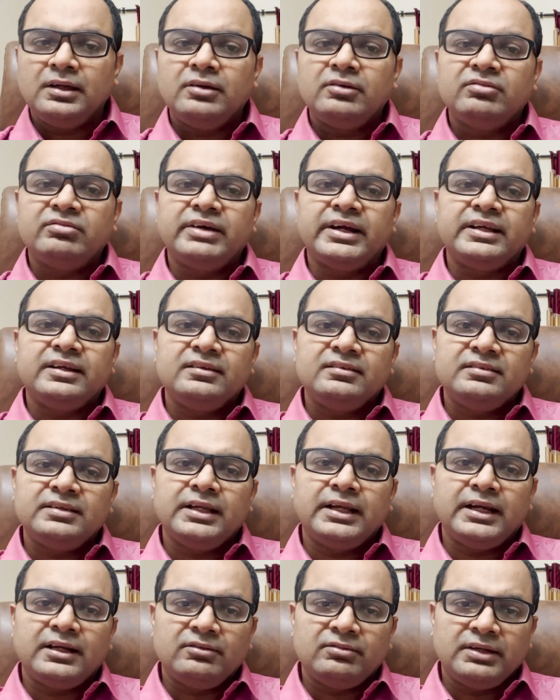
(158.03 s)

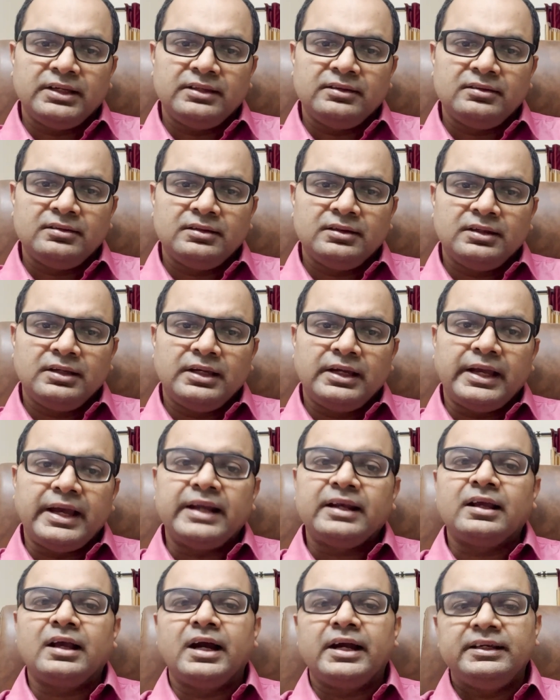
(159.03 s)
financial advice
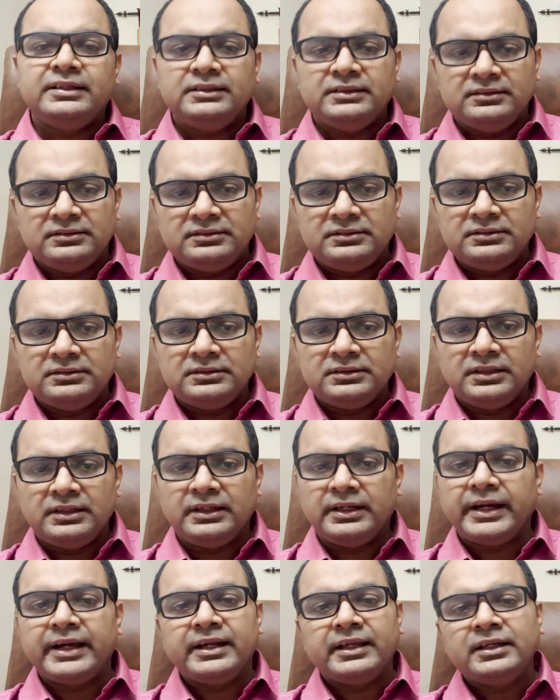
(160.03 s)
and guidance
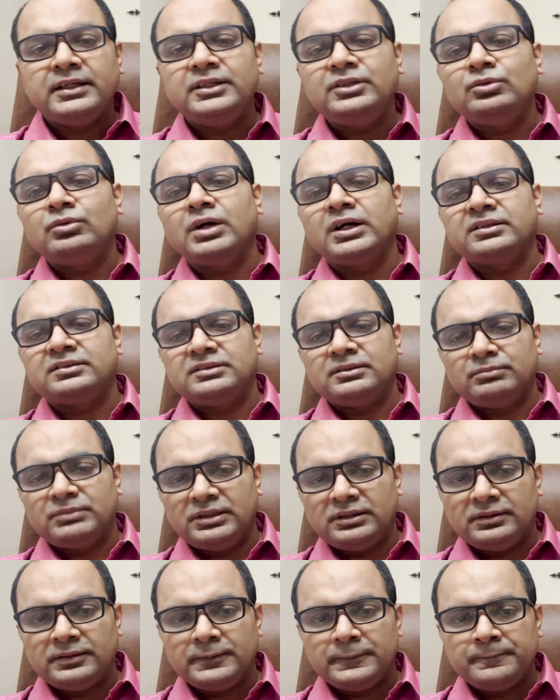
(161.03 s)
directly to
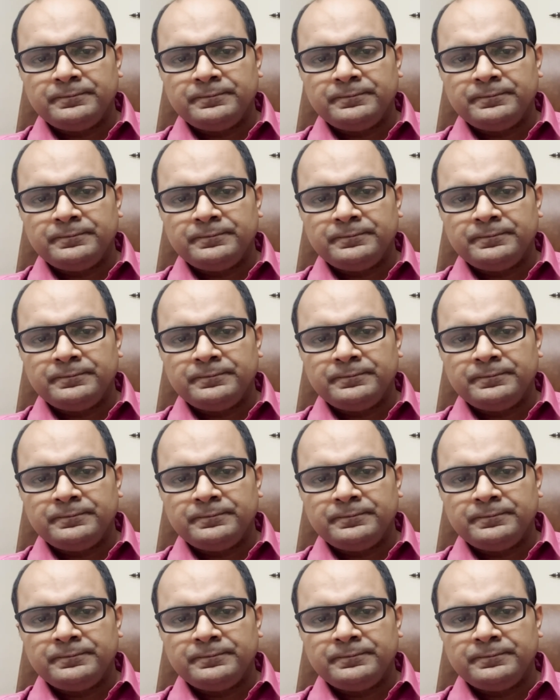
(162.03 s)
customers.